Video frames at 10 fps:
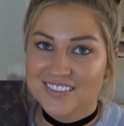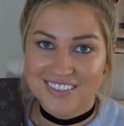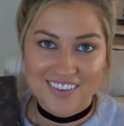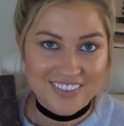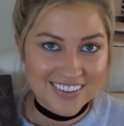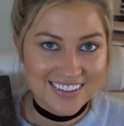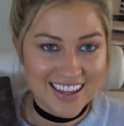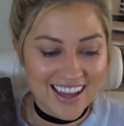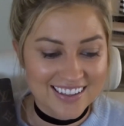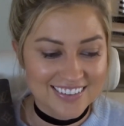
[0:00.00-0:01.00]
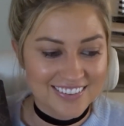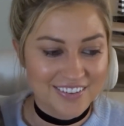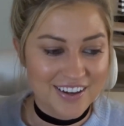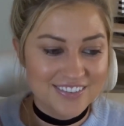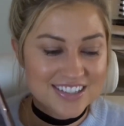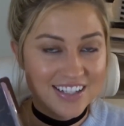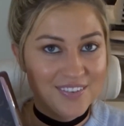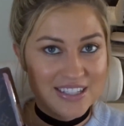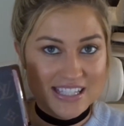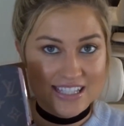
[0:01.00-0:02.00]
revel in that. So every time
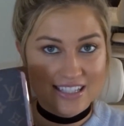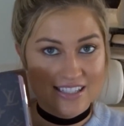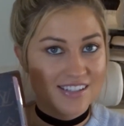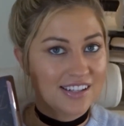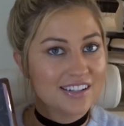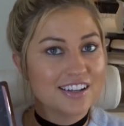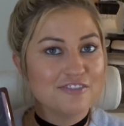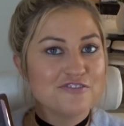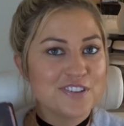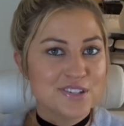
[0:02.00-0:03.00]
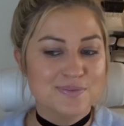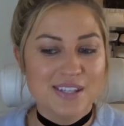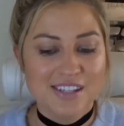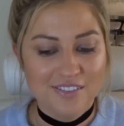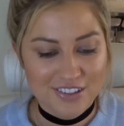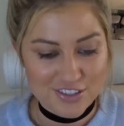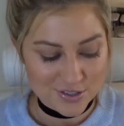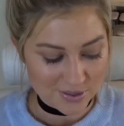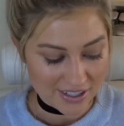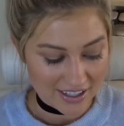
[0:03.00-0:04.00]
I see this agenda, it fills me with
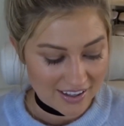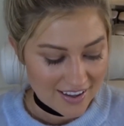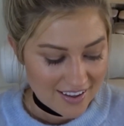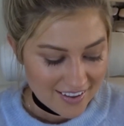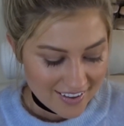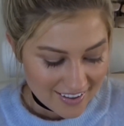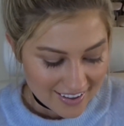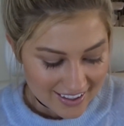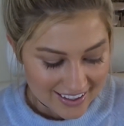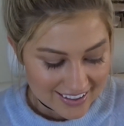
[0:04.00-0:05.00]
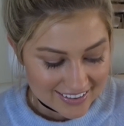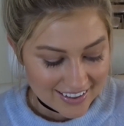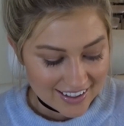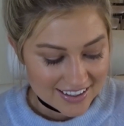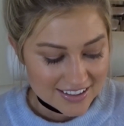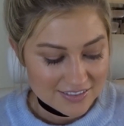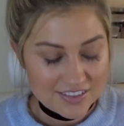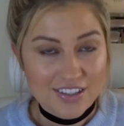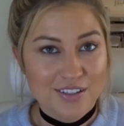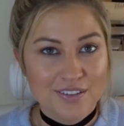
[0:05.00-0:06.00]
joy. And I,
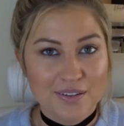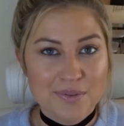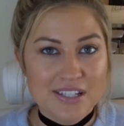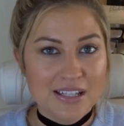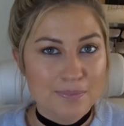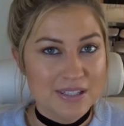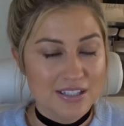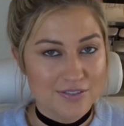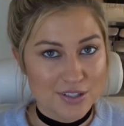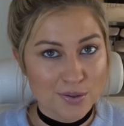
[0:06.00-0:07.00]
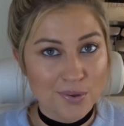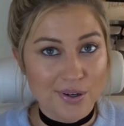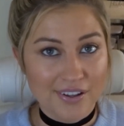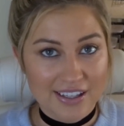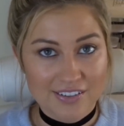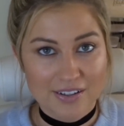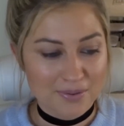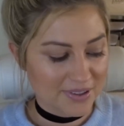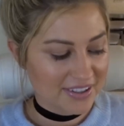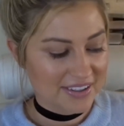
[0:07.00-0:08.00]
you know, it's almost like a piece of decor. Like it, it
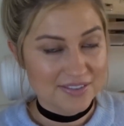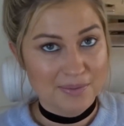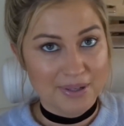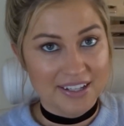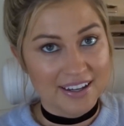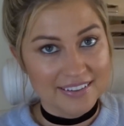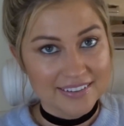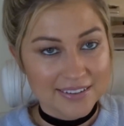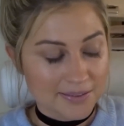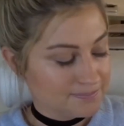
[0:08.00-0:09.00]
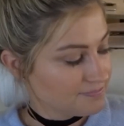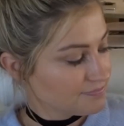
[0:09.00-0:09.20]
really lives on my desk